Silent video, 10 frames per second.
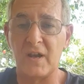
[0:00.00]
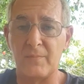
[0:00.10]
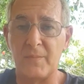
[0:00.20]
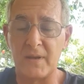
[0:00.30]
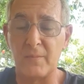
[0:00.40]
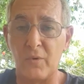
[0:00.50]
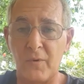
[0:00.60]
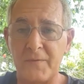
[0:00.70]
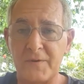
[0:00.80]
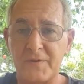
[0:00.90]
a
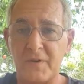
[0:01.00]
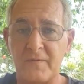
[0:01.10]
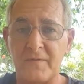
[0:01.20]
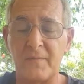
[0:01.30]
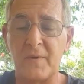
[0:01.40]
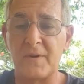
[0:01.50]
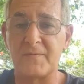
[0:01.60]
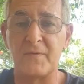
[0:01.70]
metamorphosis of the most